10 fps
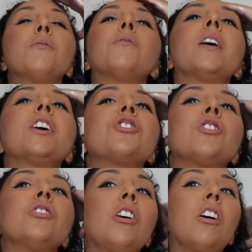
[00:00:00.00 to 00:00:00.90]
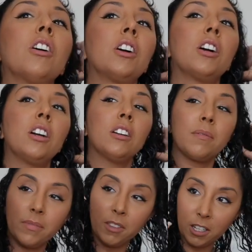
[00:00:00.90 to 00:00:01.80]
fresher longer.
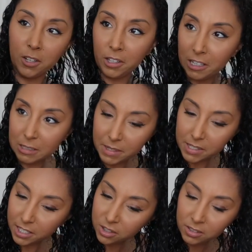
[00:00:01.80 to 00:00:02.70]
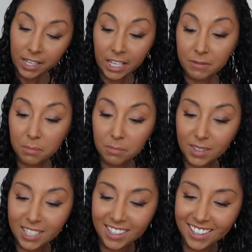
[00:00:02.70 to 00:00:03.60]
I already lost my section. I gave up.
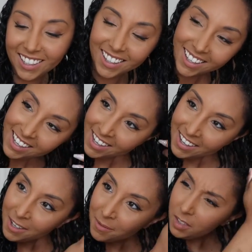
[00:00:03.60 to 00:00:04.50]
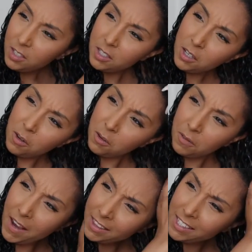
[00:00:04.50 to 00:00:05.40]
So the
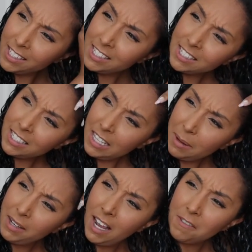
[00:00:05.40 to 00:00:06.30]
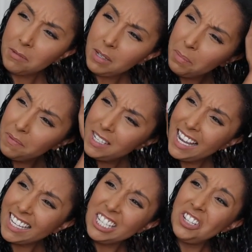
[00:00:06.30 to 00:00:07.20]
fact that this is claiming to have some type of
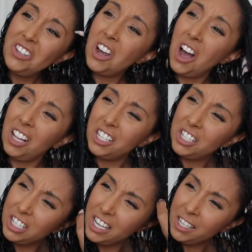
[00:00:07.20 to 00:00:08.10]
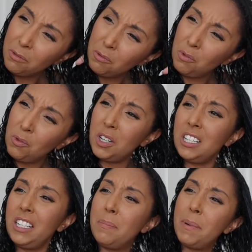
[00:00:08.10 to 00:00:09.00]
technology in it,
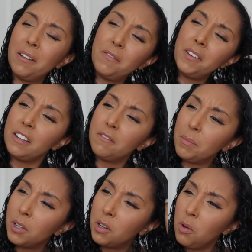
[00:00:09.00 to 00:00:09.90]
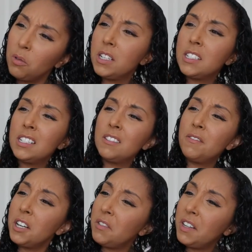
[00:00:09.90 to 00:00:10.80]
really benefiting from the coldness, is
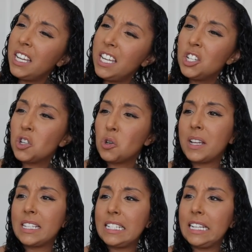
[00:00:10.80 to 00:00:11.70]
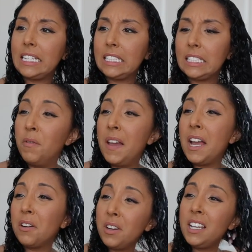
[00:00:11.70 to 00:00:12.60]
very interesting.
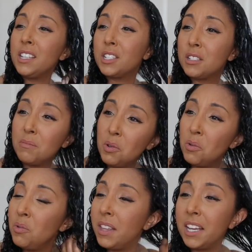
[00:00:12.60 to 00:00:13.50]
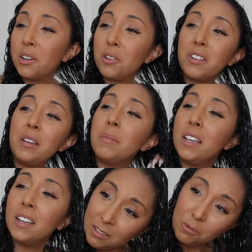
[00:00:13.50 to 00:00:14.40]
Very smooth and
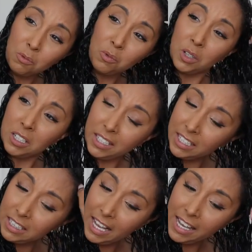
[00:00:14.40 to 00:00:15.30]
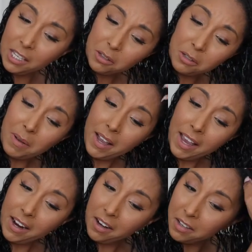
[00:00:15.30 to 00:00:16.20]
creamy, really gliding through my
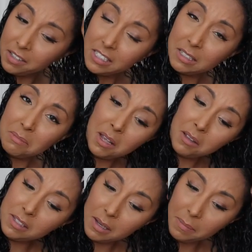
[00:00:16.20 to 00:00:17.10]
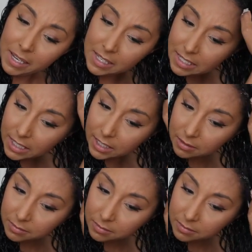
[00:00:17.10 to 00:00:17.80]
hair. Smells amazing.